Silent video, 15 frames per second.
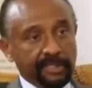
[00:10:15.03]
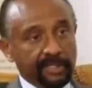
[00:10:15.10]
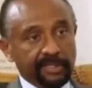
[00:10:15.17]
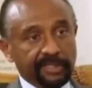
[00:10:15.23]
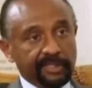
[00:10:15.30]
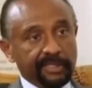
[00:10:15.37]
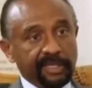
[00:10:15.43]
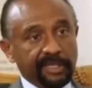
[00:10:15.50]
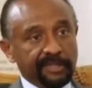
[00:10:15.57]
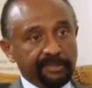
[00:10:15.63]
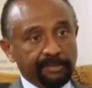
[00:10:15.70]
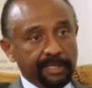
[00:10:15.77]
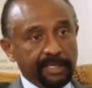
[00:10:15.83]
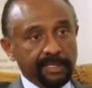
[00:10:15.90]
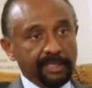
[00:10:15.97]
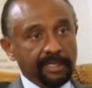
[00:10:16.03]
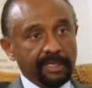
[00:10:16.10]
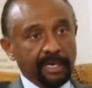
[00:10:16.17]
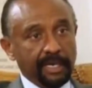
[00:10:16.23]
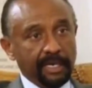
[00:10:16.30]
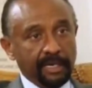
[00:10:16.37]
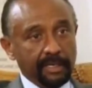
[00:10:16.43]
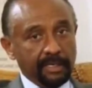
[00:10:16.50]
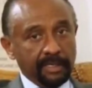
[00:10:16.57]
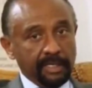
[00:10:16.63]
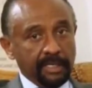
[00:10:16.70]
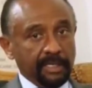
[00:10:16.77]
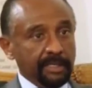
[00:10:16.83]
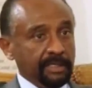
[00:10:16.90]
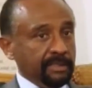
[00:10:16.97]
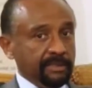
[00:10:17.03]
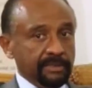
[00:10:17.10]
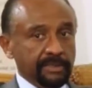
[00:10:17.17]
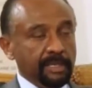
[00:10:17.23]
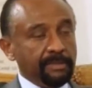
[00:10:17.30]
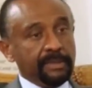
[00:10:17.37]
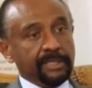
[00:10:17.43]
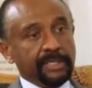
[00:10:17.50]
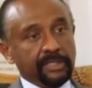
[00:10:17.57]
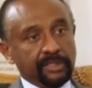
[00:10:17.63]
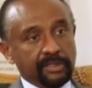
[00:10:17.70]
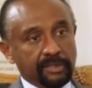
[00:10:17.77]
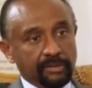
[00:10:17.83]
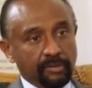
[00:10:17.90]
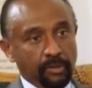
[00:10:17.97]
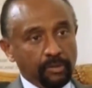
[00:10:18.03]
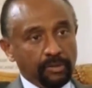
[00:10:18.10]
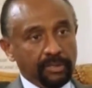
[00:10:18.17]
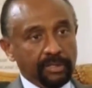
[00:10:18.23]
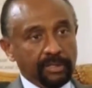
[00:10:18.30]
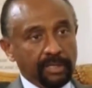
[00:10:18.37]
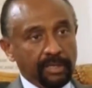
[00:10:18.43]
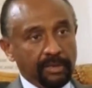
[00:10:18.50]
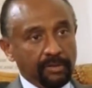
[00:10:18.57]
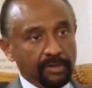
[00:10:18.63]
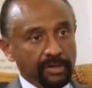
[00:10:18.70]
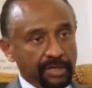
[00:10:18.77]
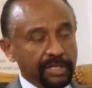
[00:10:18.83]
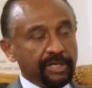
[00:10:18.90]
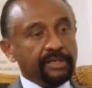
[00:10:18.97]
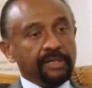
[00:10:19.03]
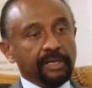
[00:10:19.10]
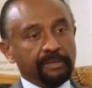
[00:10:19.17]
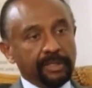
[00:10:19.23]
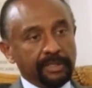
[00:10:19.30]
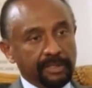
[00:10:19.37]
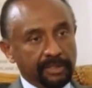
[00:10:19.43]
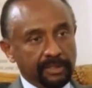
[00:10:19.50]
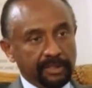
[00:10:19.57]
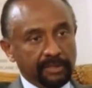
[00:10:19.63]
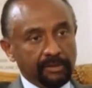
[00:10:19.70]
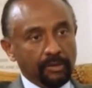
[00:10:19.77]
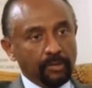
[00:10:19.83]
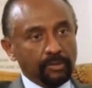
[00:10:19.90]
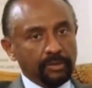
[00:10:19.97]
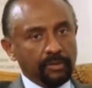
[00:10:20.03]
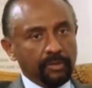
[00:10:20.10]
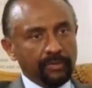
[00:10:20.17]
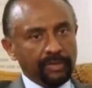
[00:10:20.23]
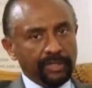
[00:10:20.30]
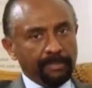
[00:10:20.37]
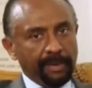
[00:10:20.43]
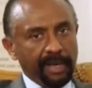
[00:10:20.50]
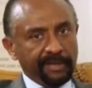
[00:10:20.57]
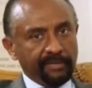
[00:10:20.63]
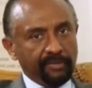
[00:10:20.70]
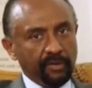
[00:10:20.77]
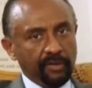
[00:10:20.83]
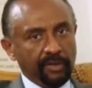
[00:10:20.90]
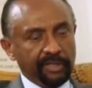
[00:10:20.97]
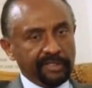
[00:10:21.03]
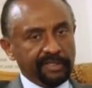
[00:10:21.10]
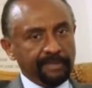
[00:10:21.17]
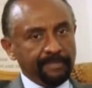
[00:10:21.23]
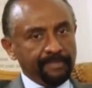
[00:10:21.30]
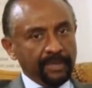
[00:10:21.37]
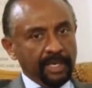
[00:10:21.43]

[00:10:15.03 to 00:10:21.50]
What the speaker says: years, there has been double-digit growth or near double-digit growth over the past few years.